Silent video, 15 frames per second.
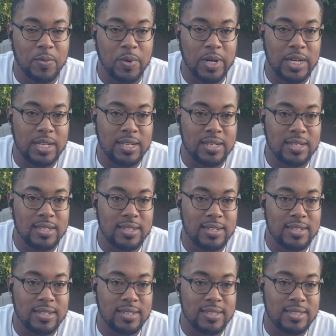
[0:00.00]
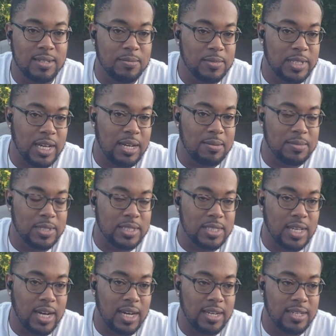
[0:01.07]
what sometimes
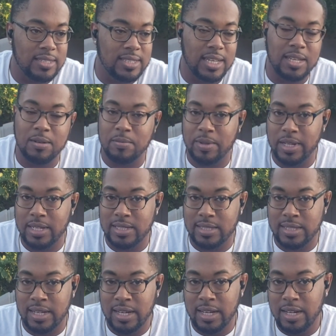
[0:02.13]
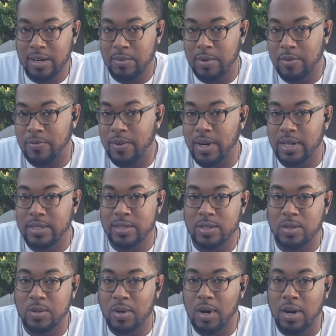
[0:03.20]
is kind of taking place with
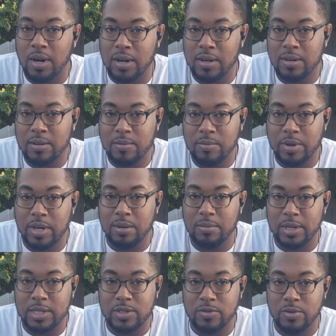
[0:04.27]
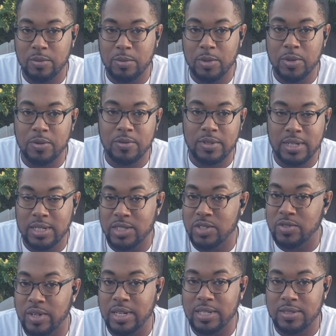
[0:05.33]
fathers who are pretty much removed and
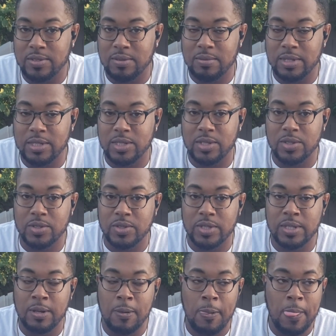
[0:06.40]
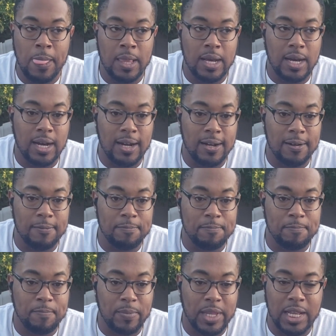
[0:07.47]
estranged from their children.
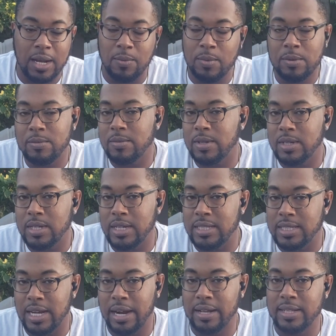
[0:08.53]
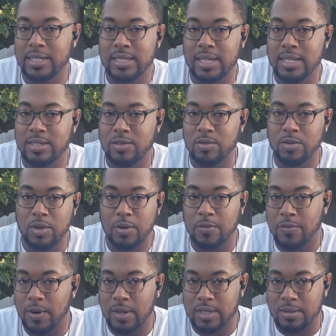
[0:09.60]
And I won't entirely say it's through no
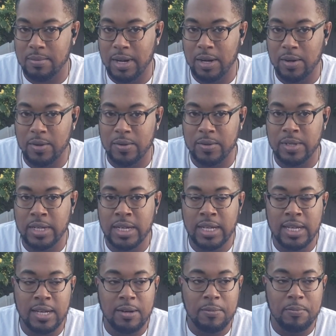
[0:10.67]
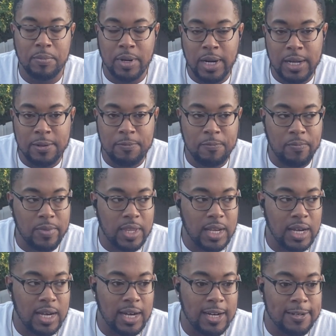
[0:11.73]
fault of my own, but,
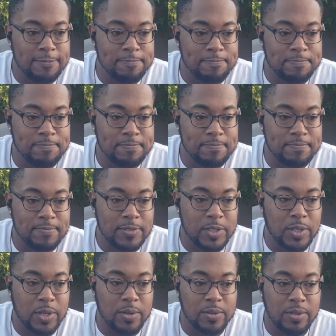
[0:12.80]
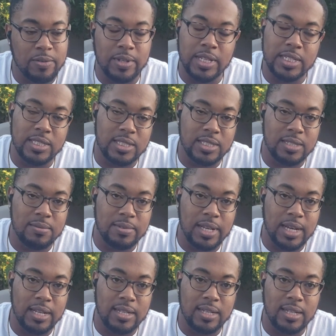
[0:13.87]
the relationship
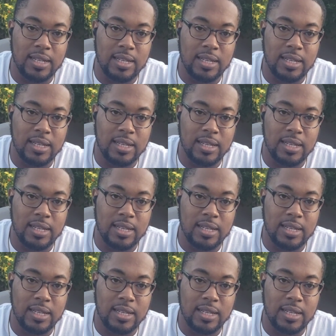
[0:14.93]
that